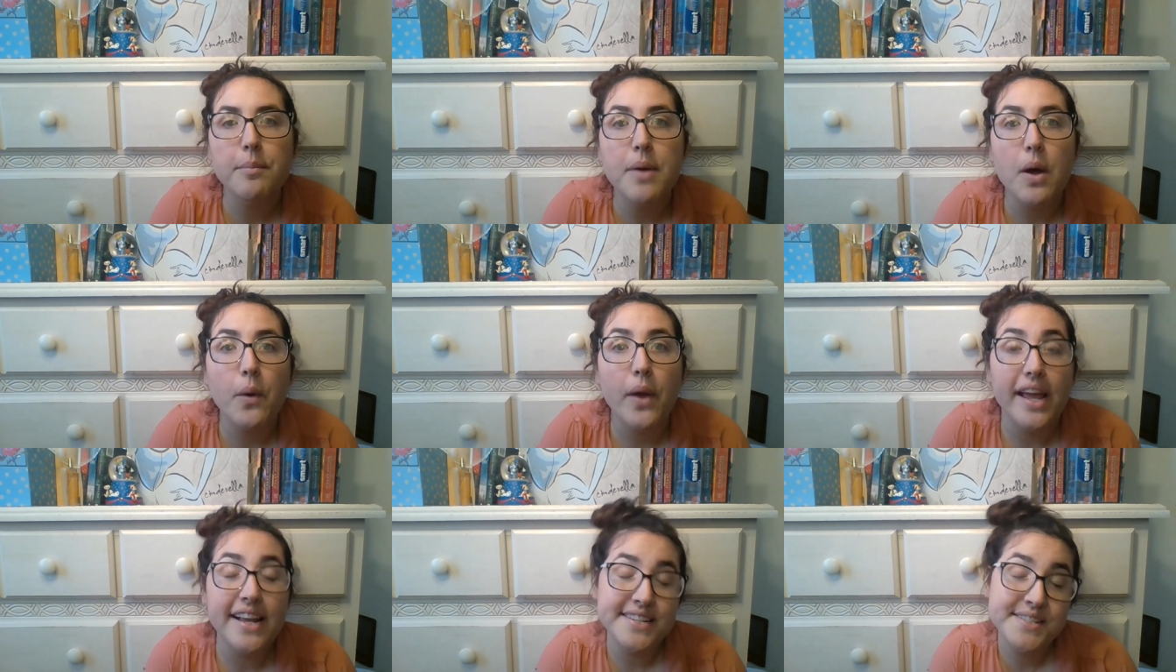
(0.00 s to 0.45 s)

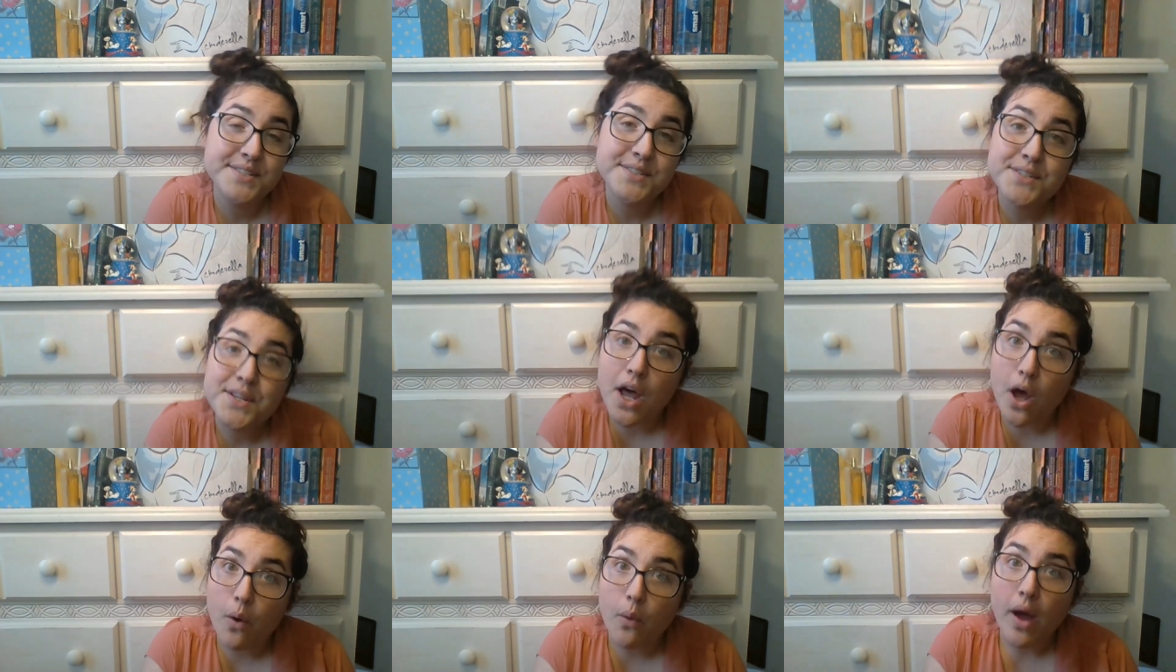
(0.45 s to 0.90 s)
Okay,
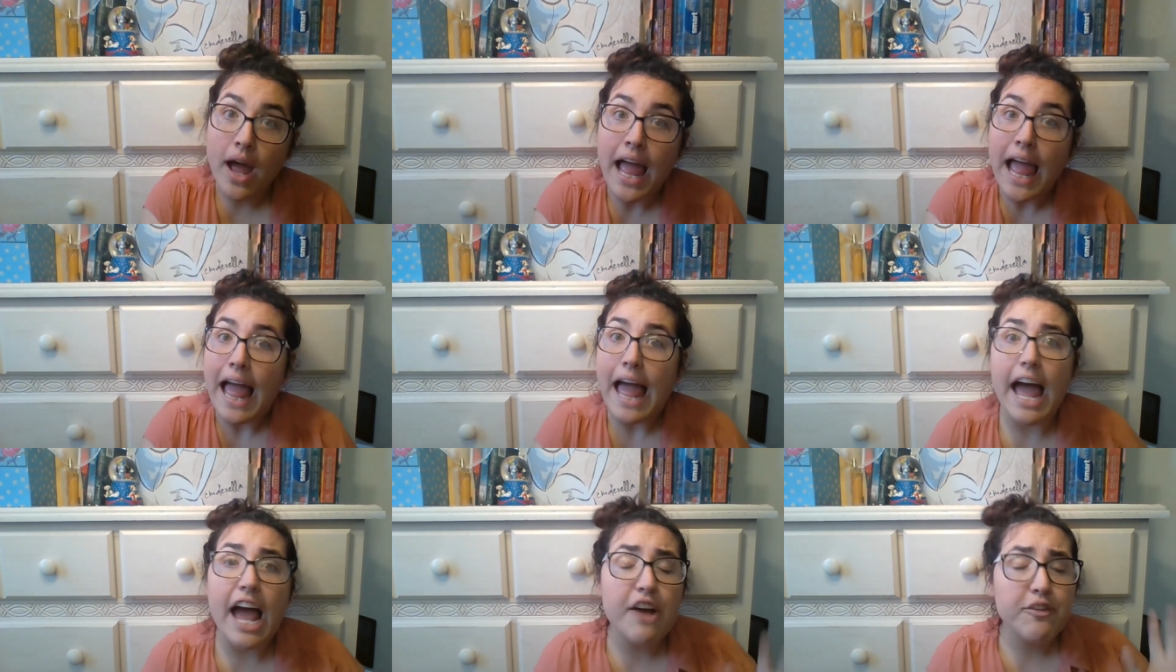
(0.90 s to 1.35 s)
so
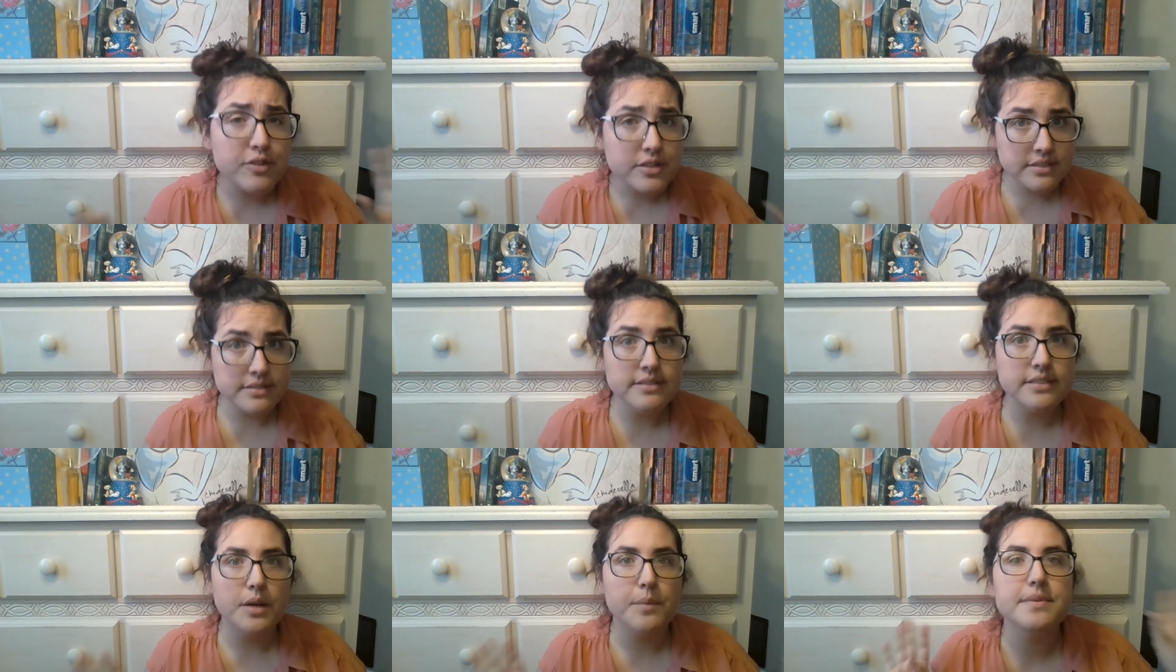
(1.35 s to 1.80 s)
ever
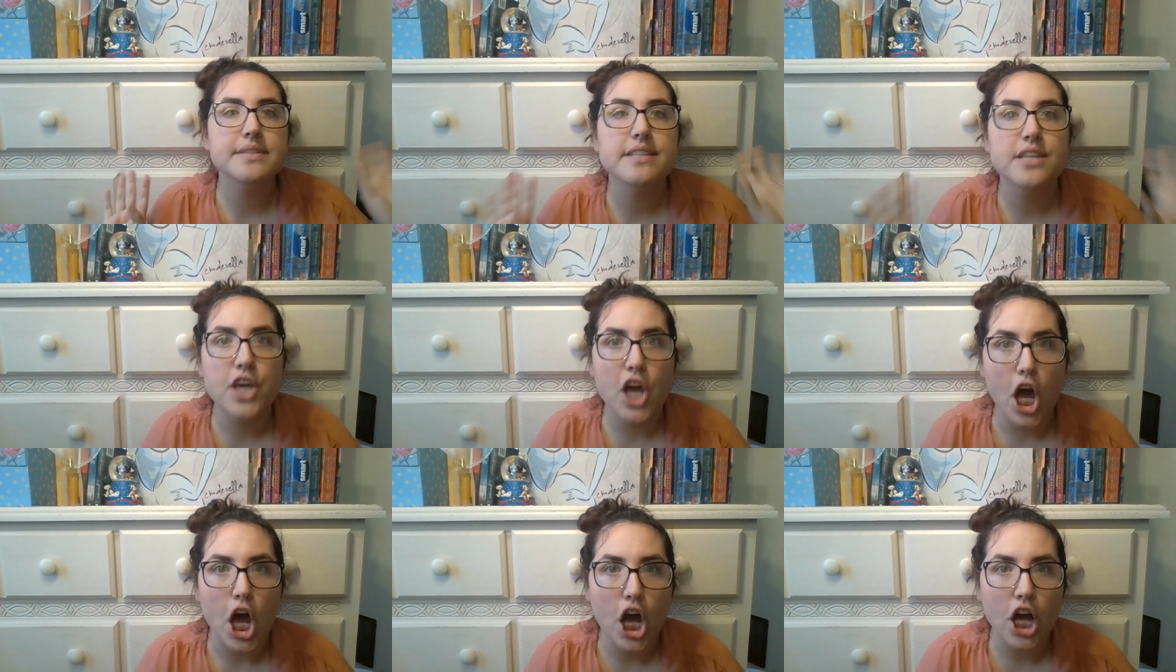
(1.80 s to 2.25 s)
since I was
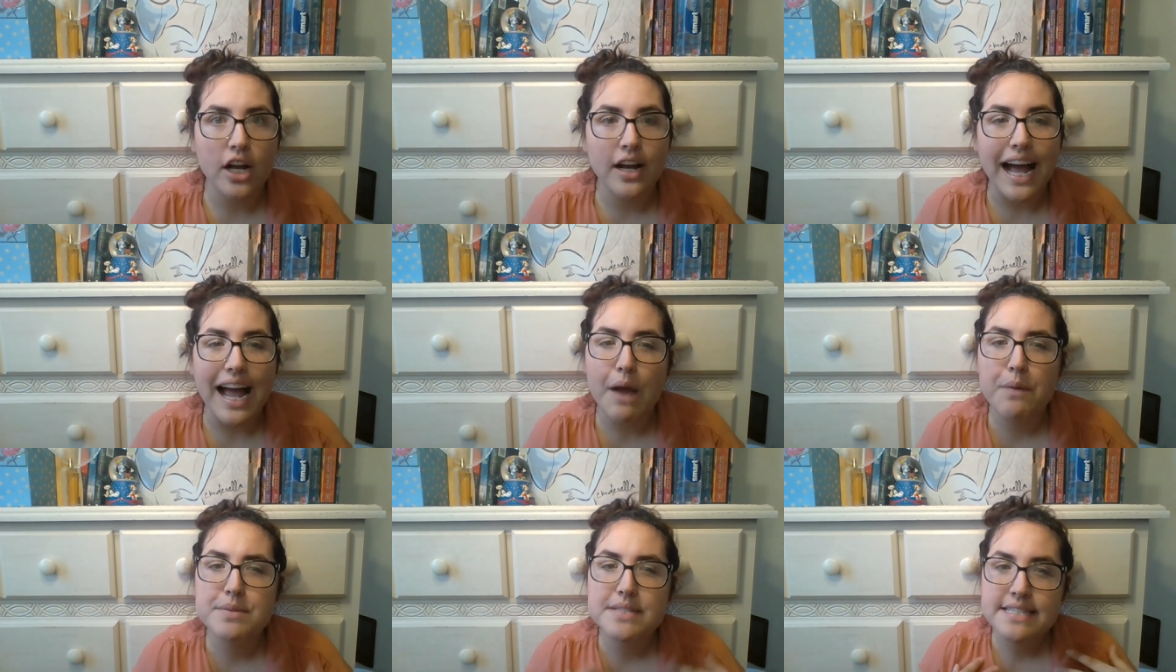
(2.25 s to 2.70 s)
young,
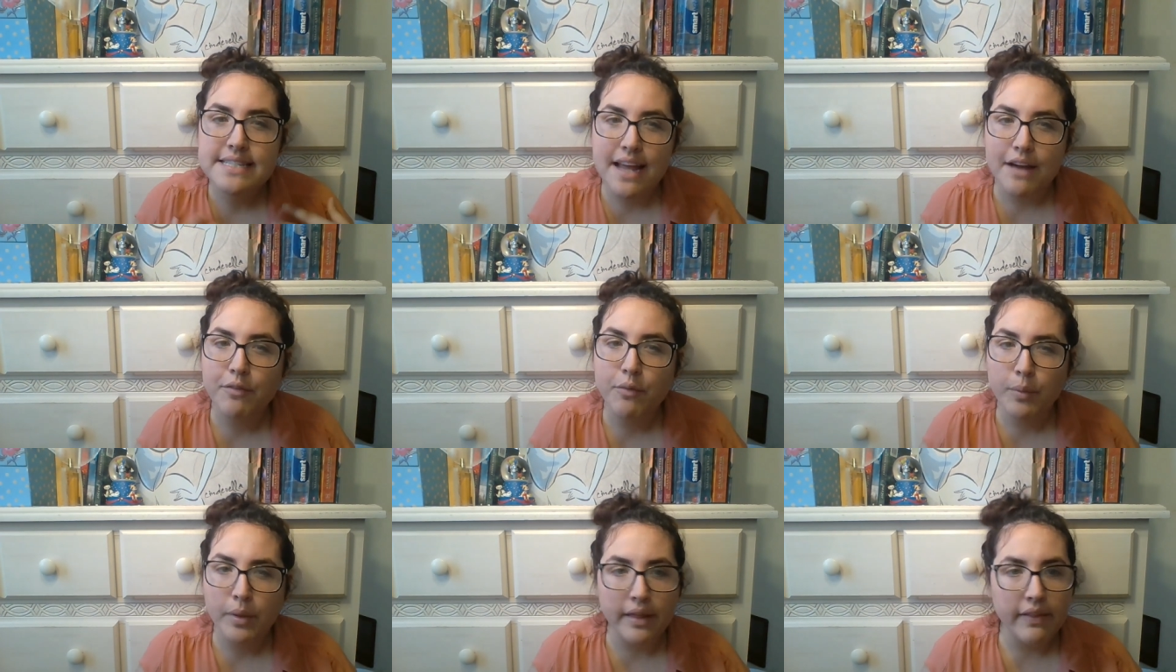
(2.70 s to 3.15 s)
I was
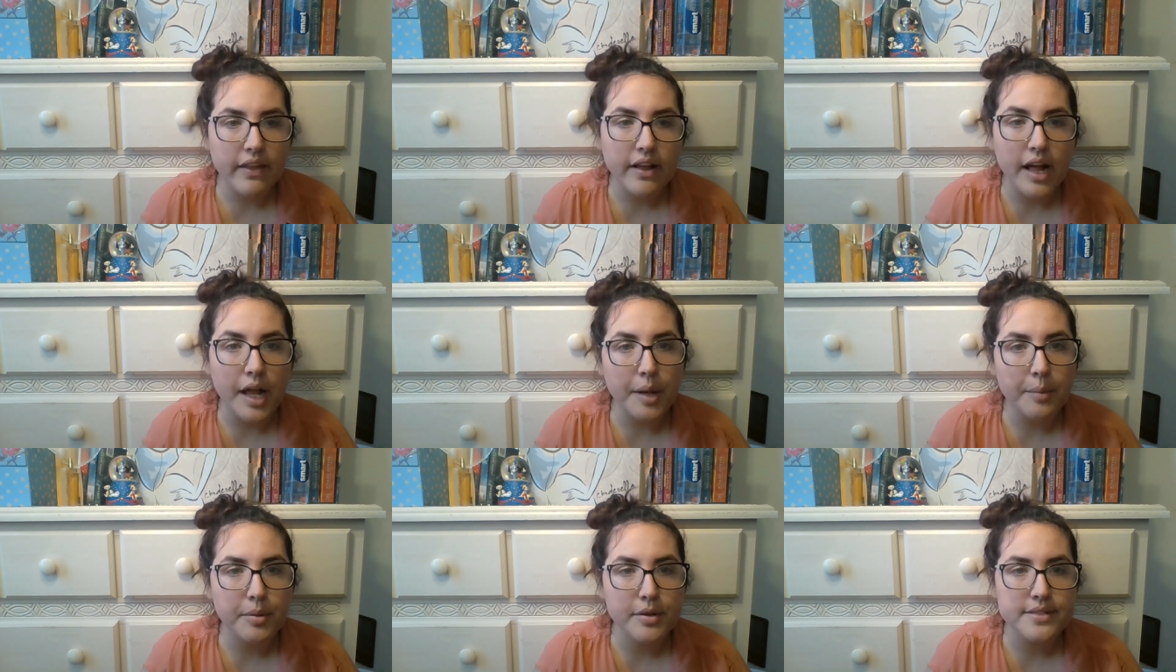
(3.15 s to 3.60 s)
never really the
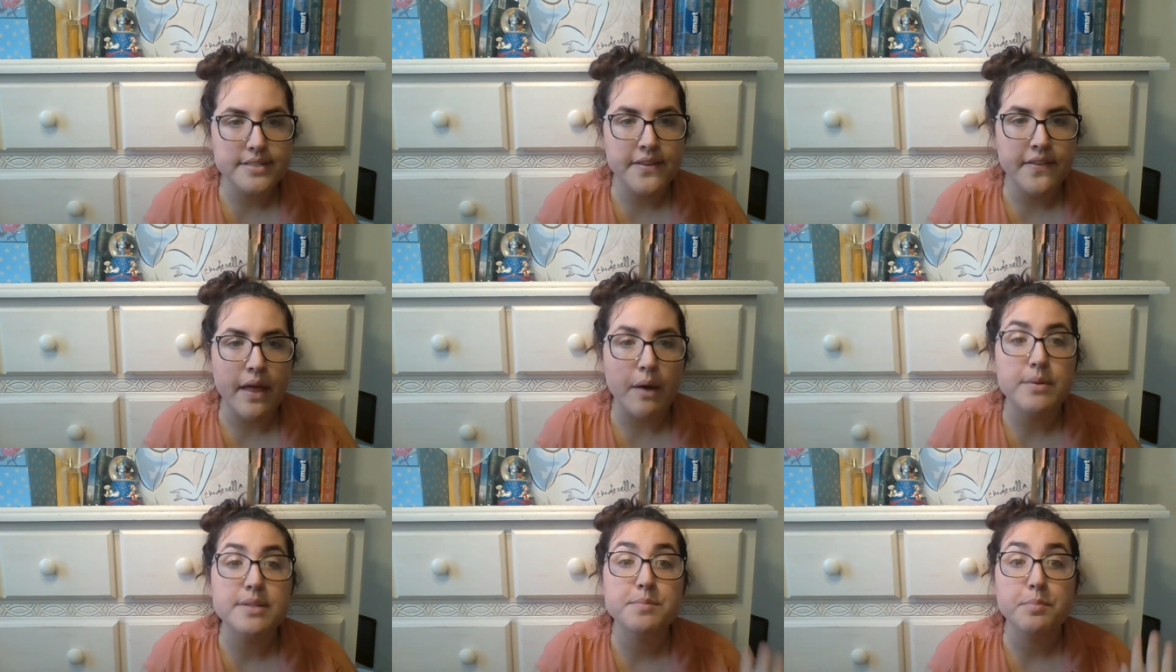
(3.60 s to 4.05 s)
kind of
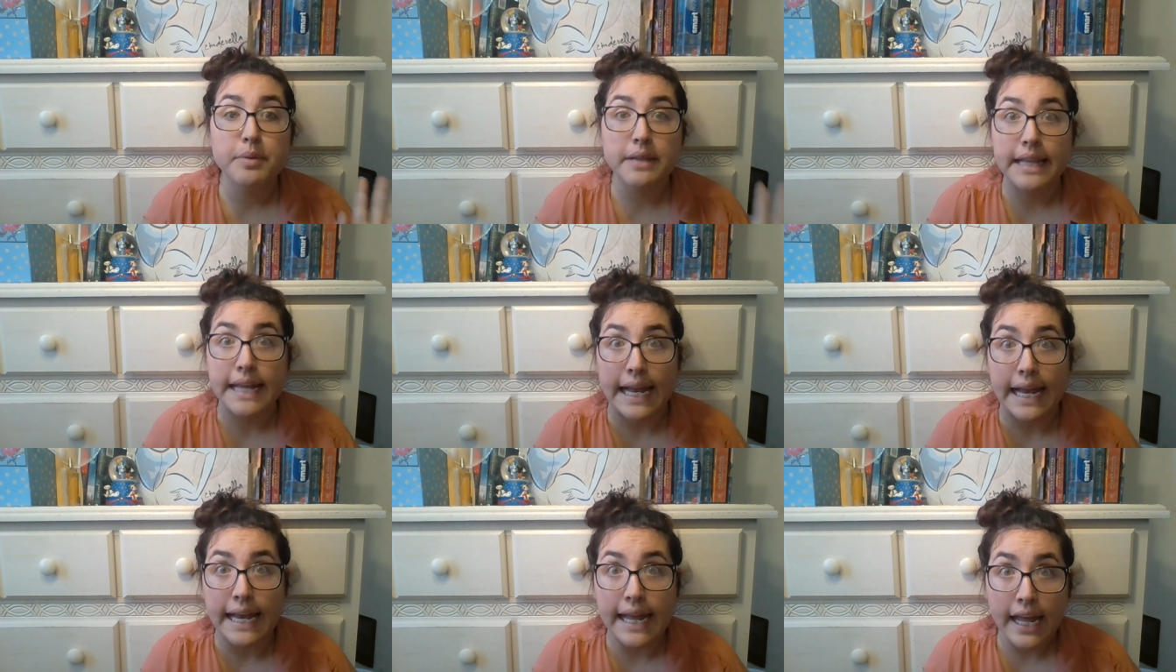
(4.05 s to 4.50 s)
person that was
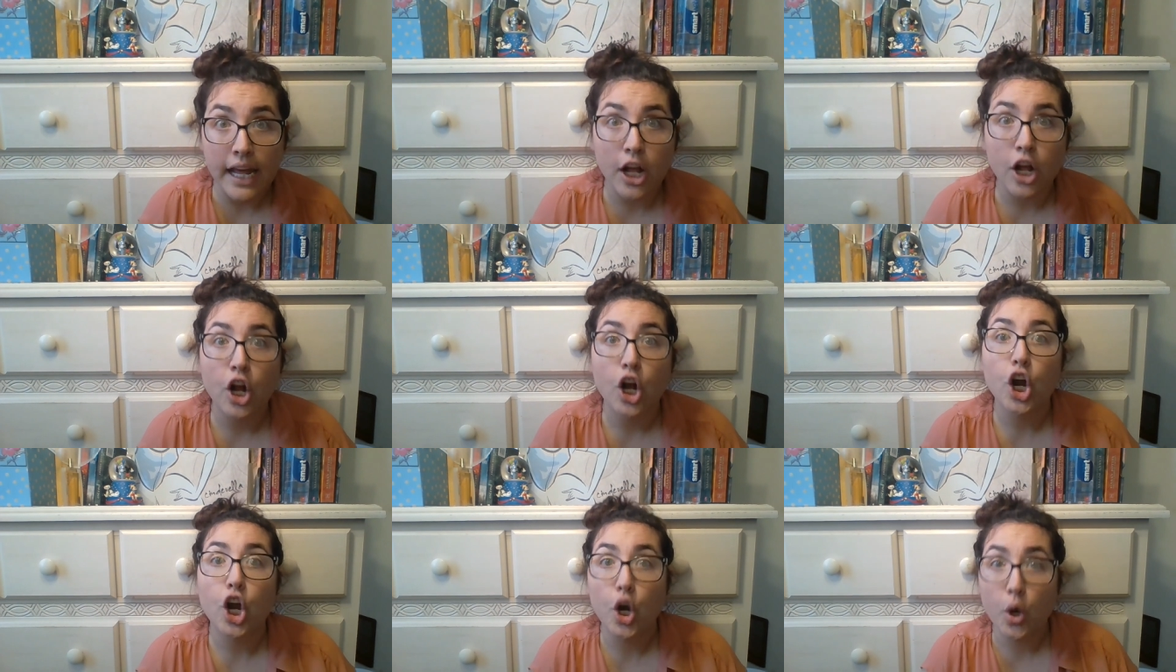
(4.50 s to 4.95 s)

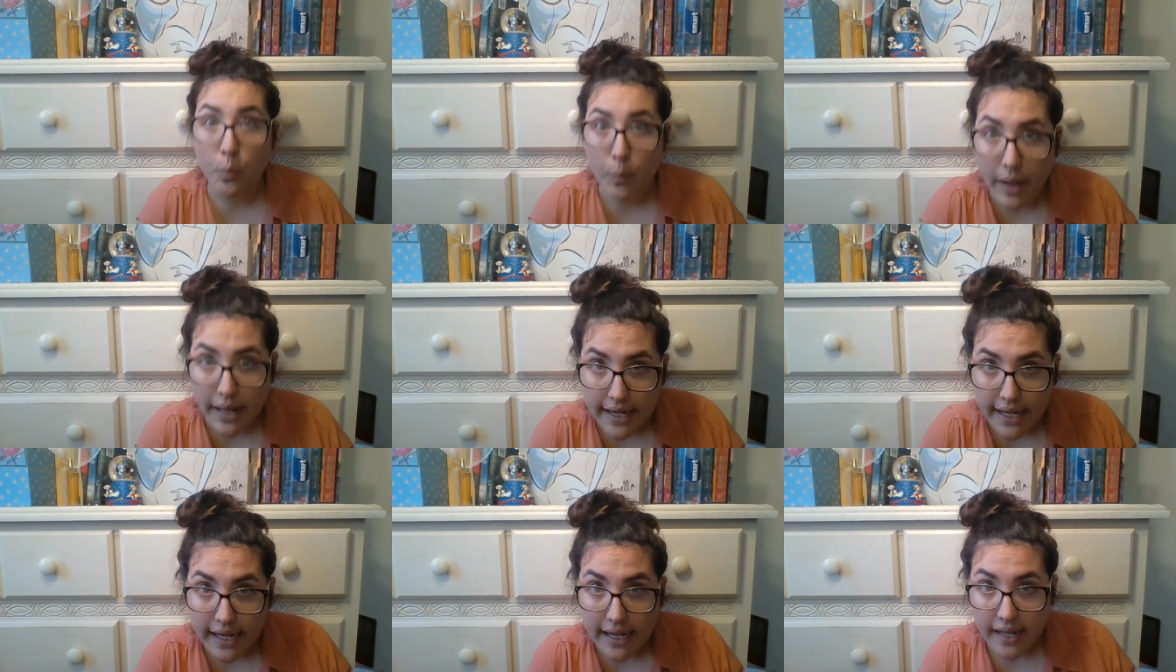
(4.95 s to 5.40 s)
planning her
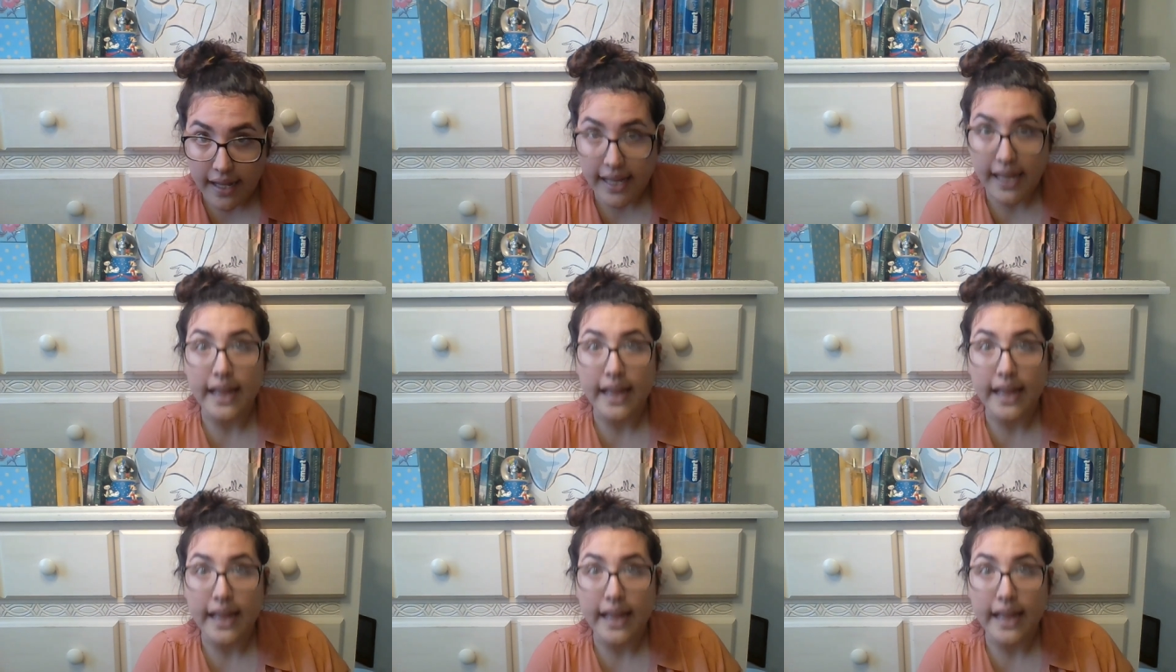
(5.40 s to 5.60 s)
wedding.